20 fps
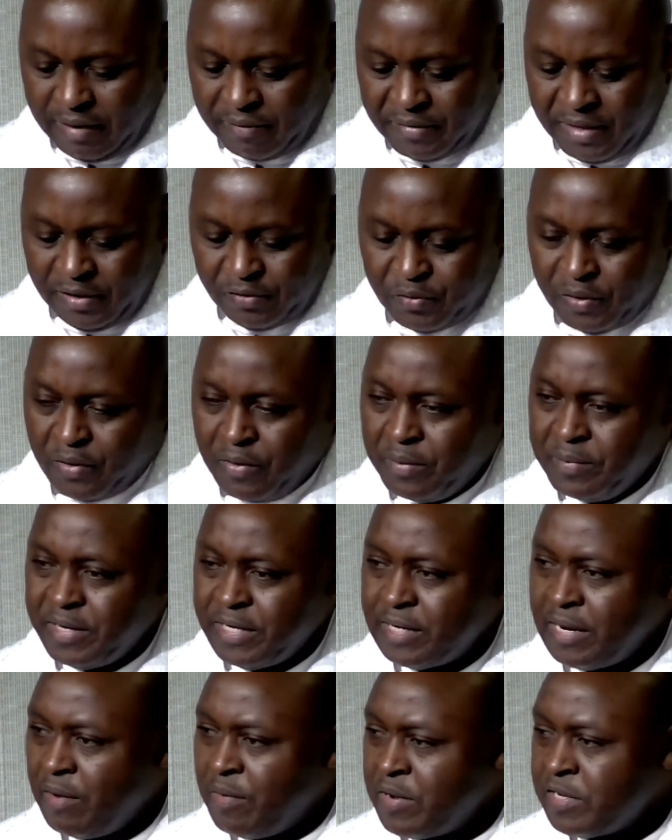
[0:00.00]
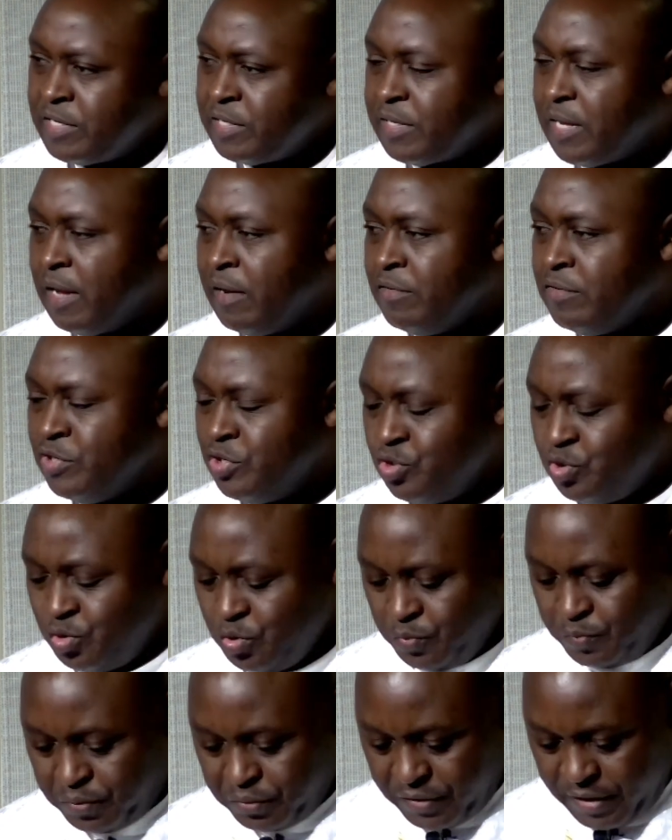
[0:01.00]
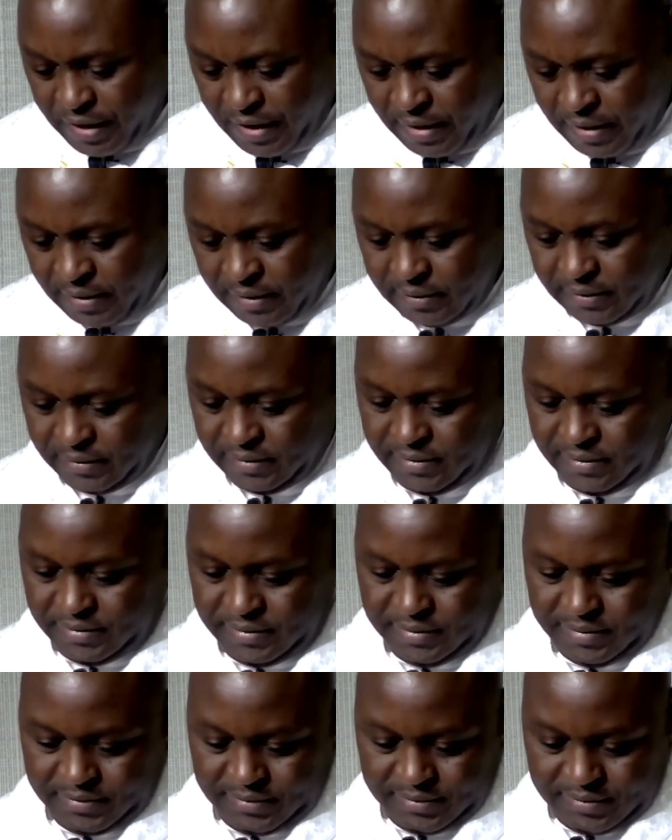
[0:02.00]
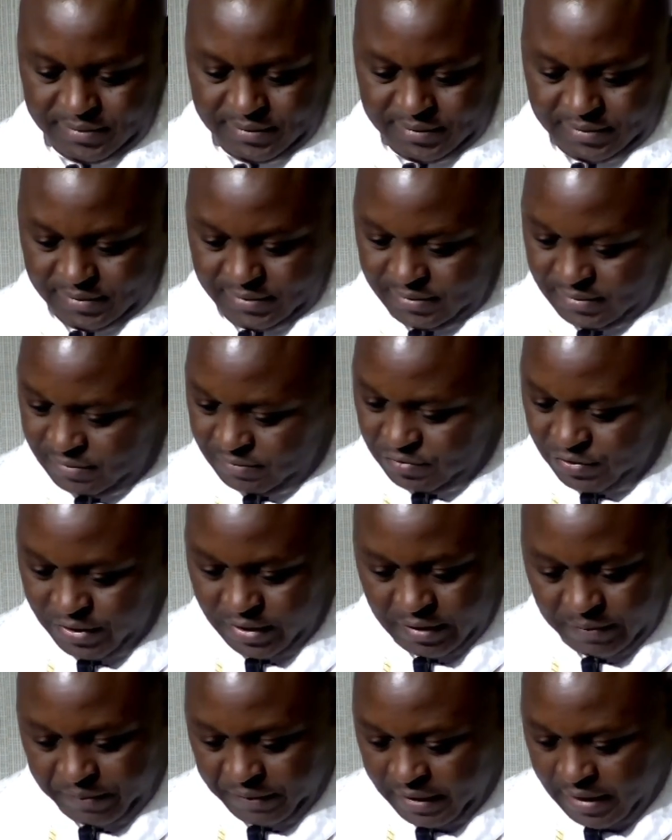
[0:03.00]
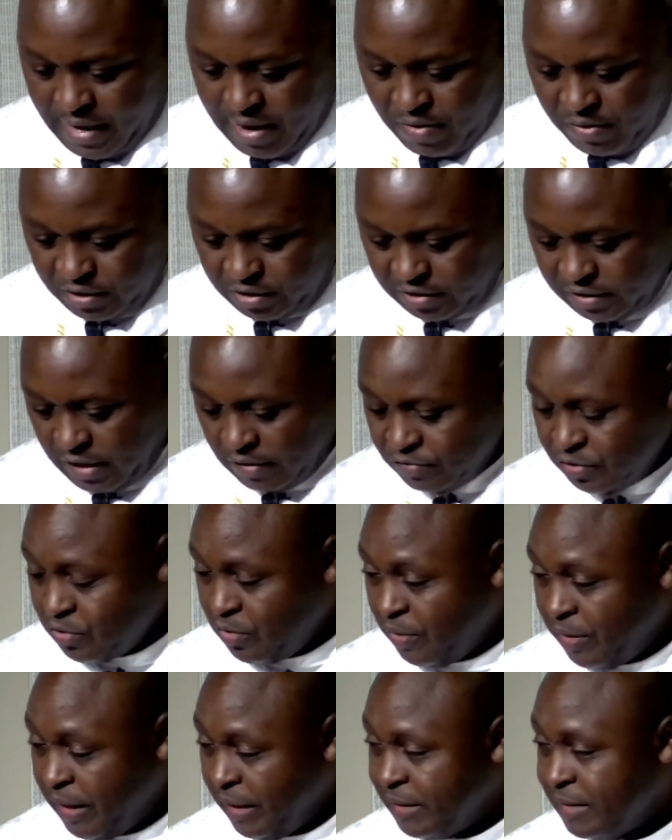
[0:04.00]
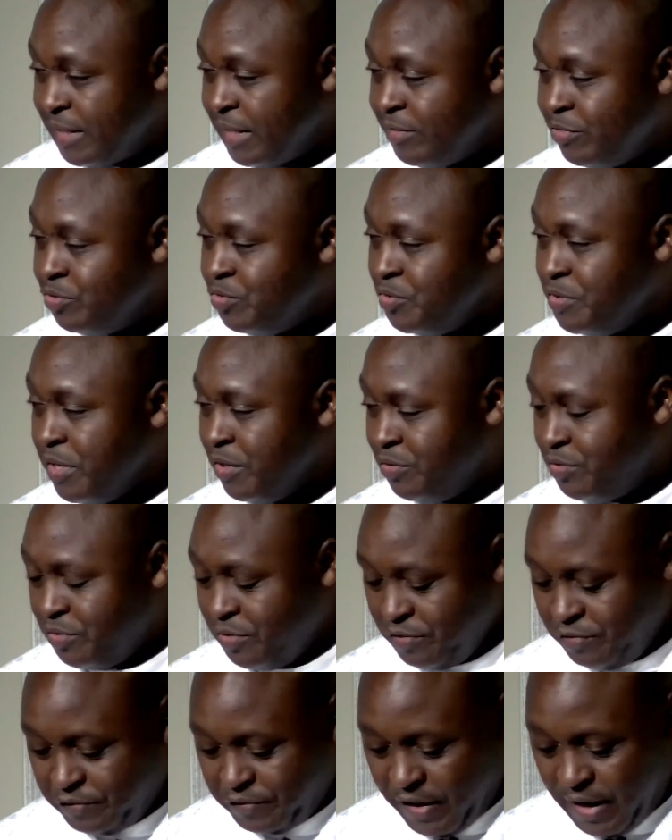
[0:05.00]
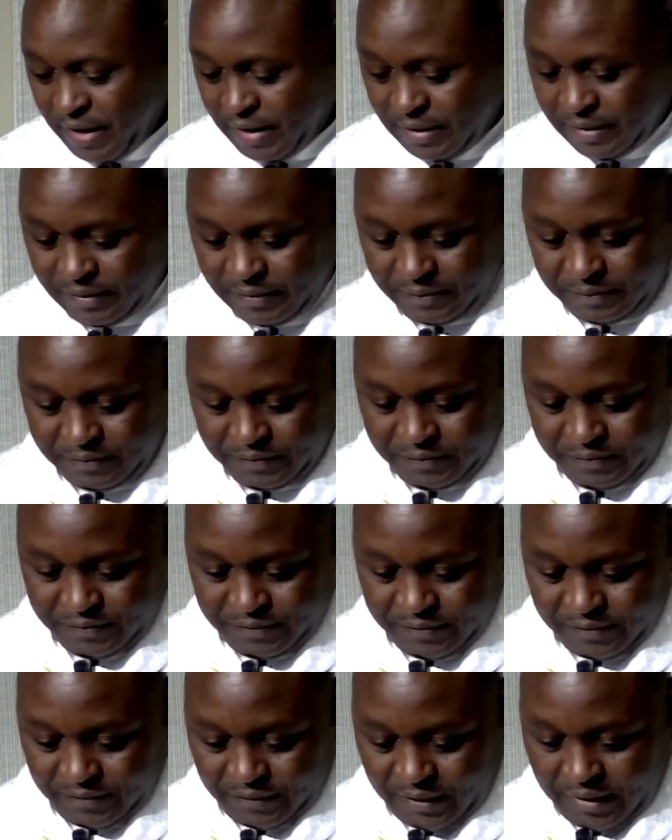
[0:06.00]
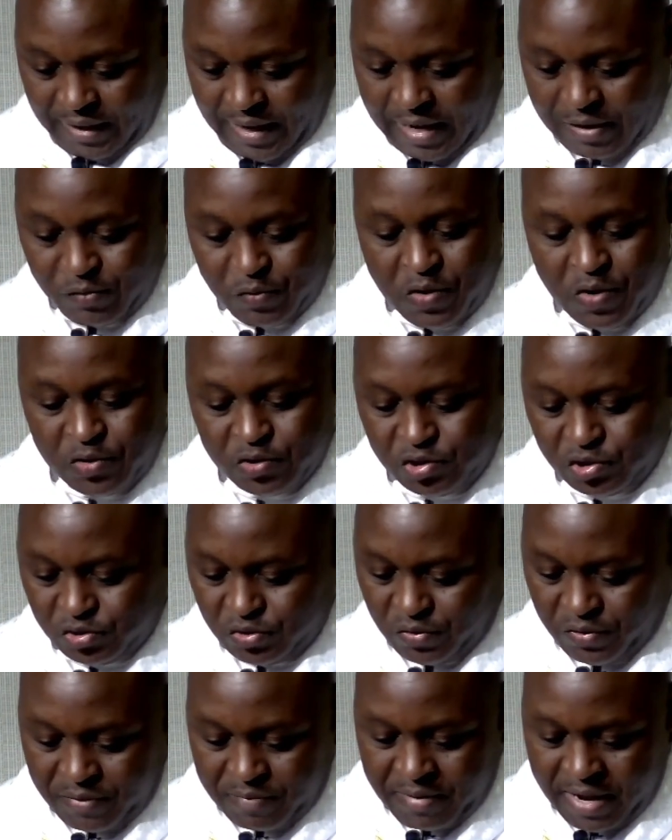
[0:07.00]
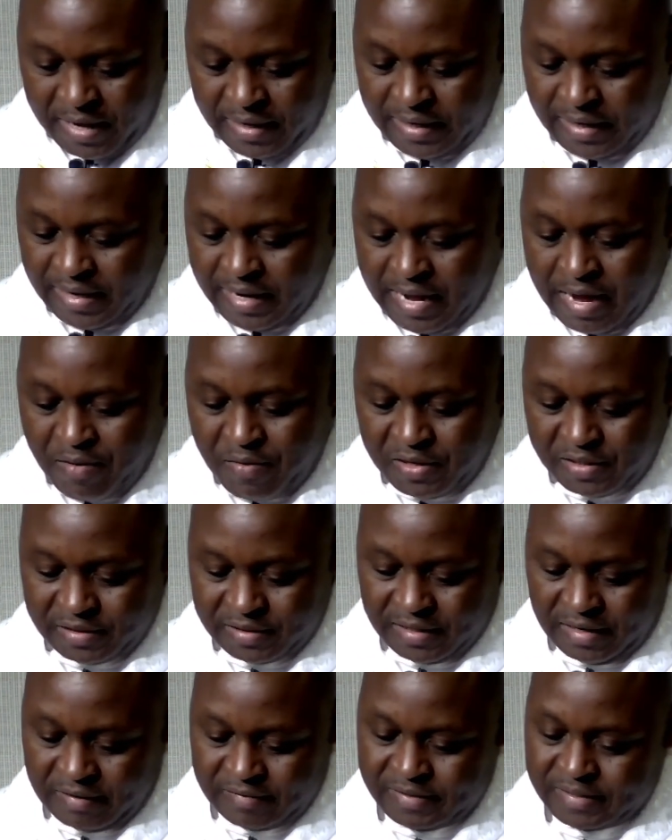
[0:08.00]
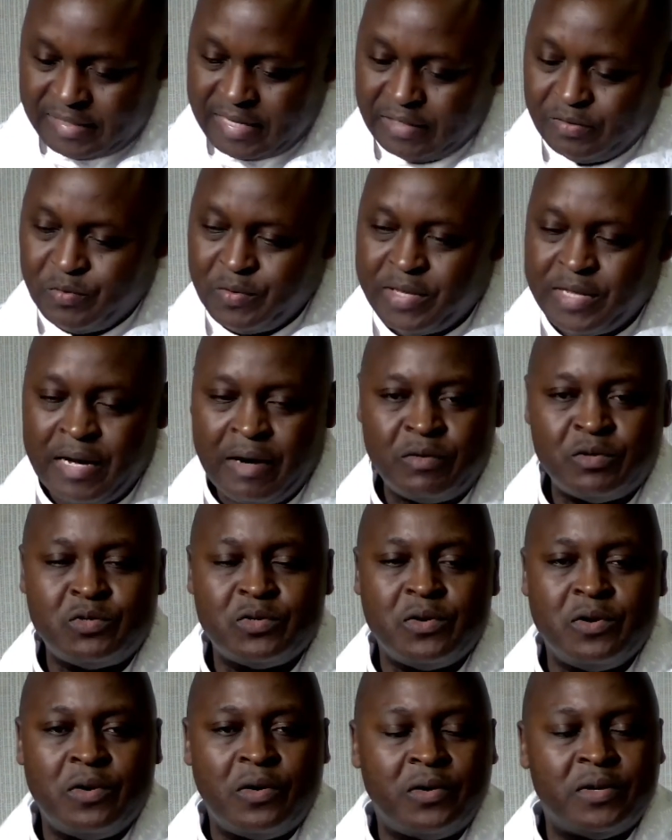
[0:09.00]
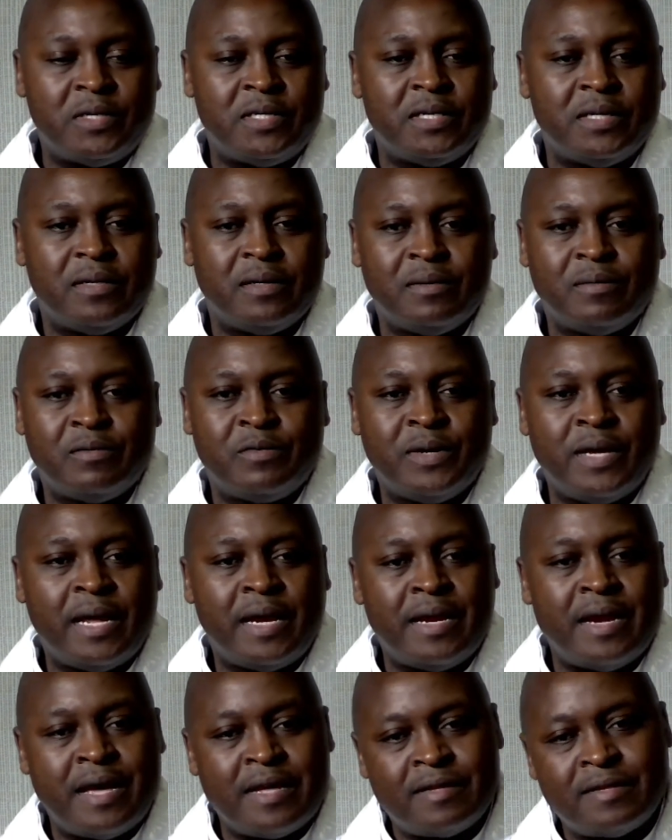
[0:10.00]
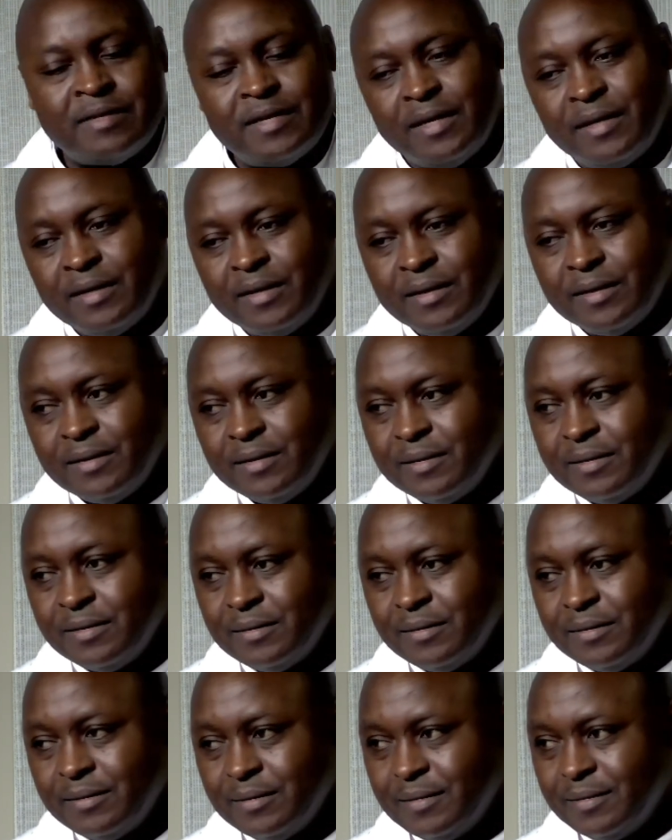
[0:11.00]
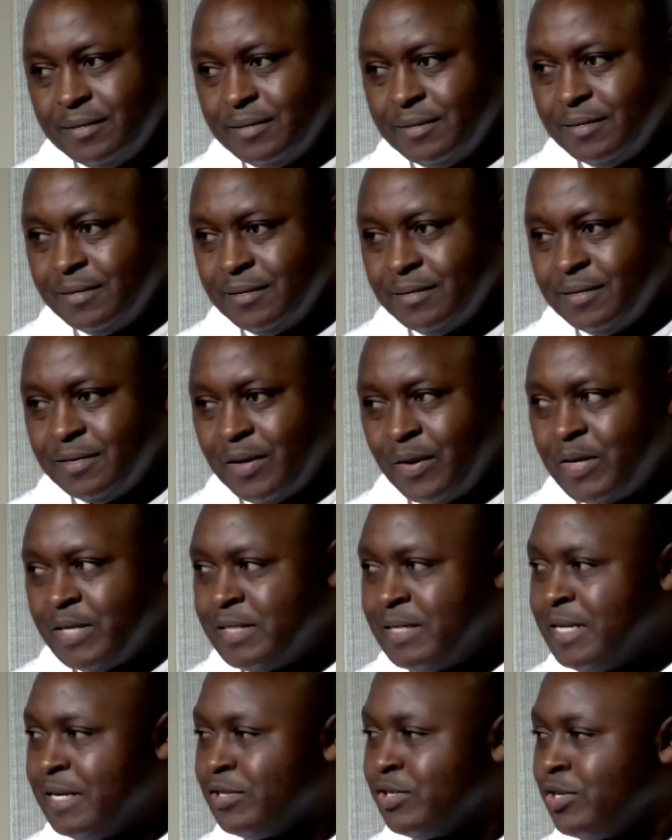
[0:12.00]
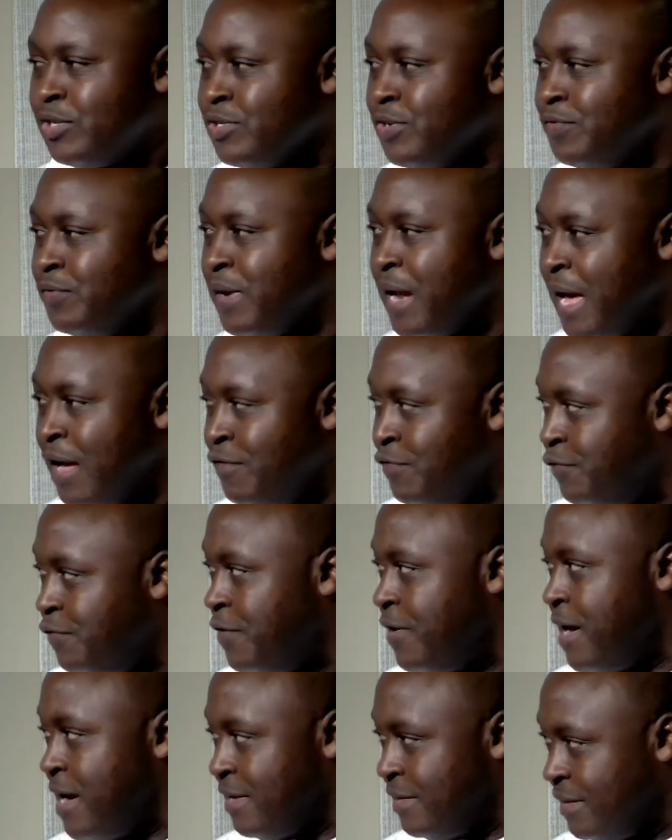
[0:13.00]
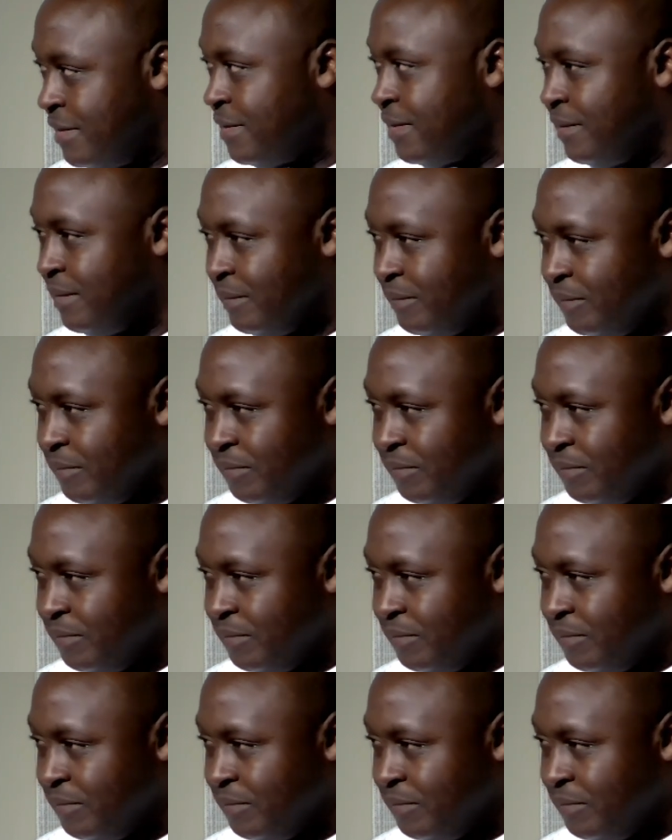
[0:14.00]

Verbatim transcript: time that we commit ourselves to prayer, we're keeping ourselves connected to the true vine. And we're also reminding ourselves that without God, we are nothing. So it's the source of life for us.